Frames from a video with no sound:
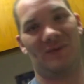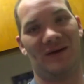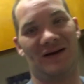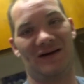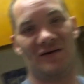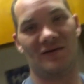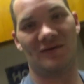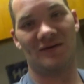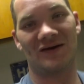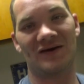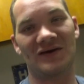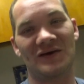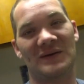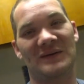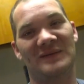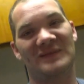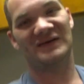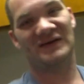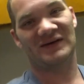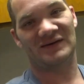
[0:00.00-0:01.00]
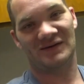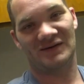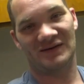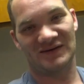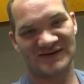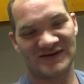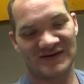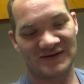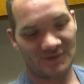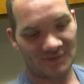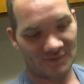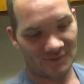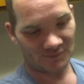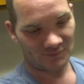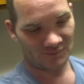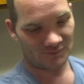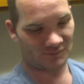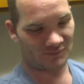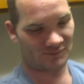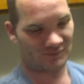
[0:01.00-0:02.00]
Well, y'all don't even know. So
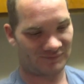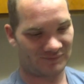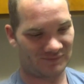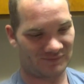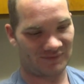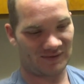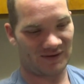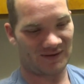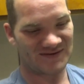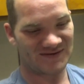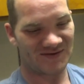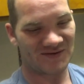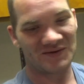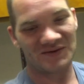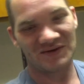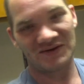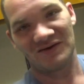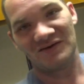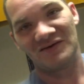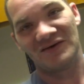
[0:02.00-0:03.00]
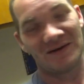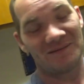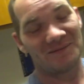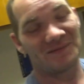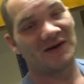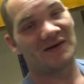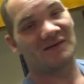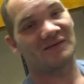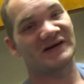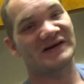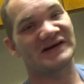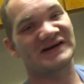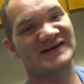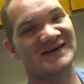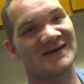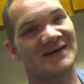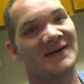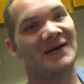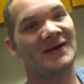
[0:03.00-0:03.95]
I was gonna do leftovers.